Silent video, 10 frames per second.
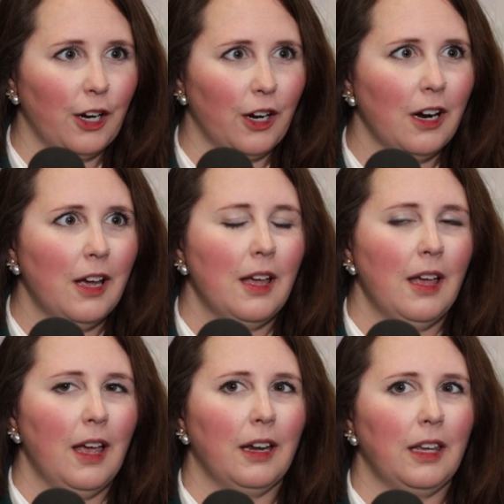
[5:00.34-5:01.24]
care
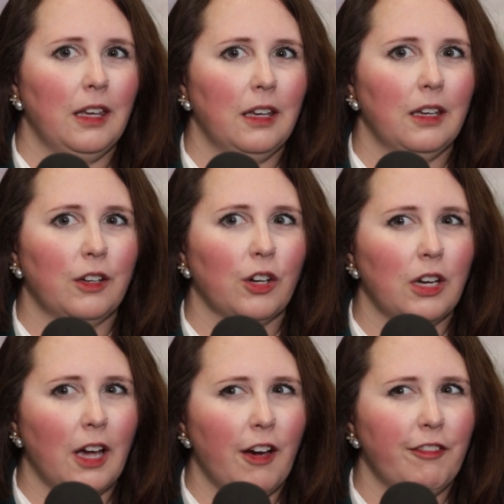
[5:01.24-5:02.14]
and he could
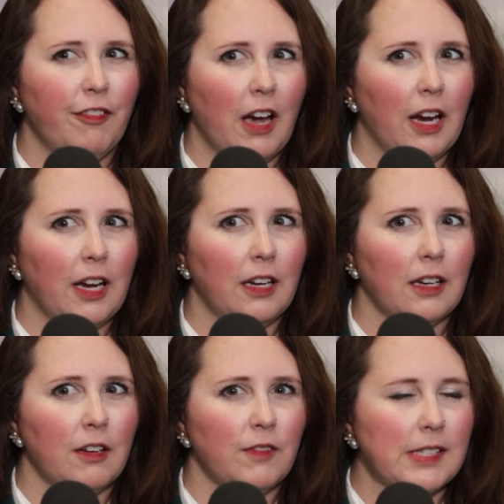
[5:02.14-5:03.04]
not
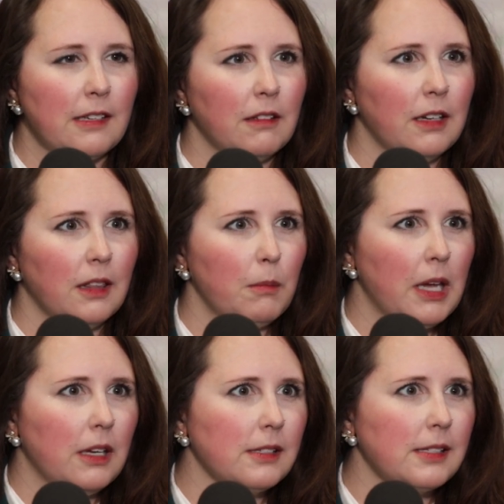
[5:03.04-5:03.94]
find a facility that
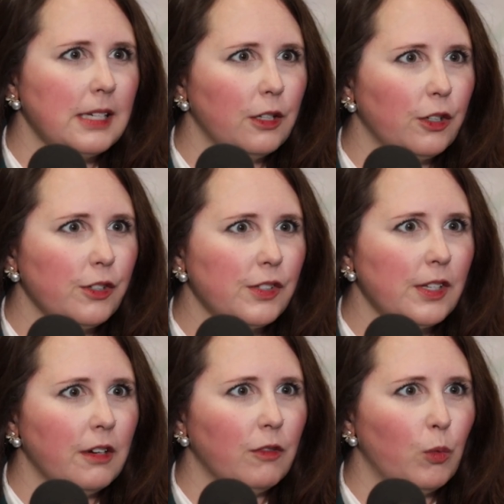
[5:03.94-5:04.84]
met his standards
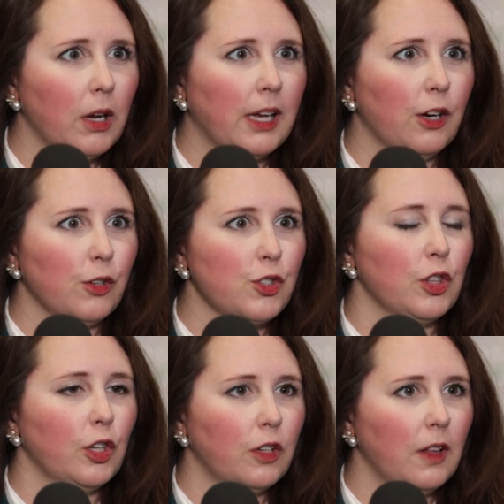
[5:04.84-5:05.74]
of what care
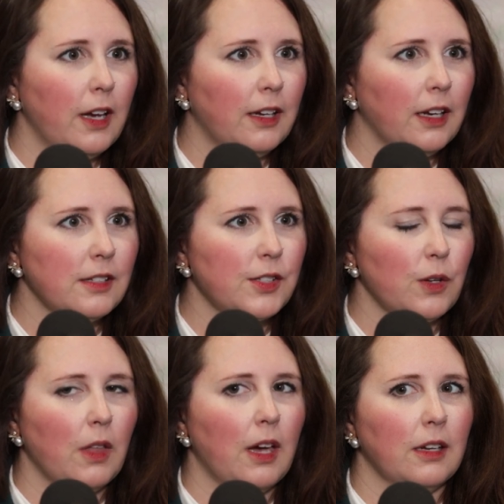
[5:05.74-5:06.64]
should look like. And
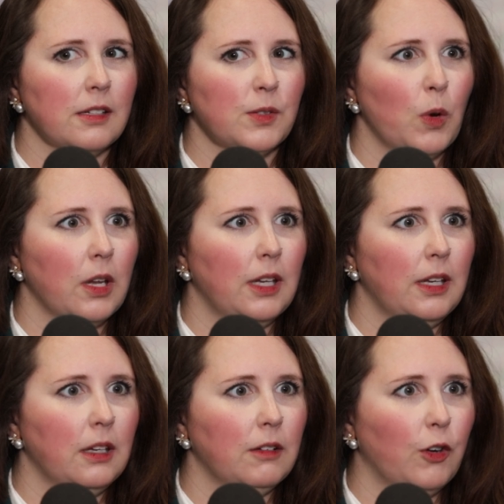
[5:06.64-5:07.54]
so that is what
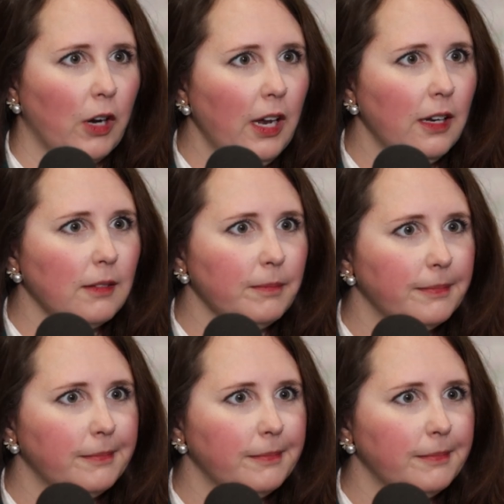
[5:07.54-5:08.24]
he created.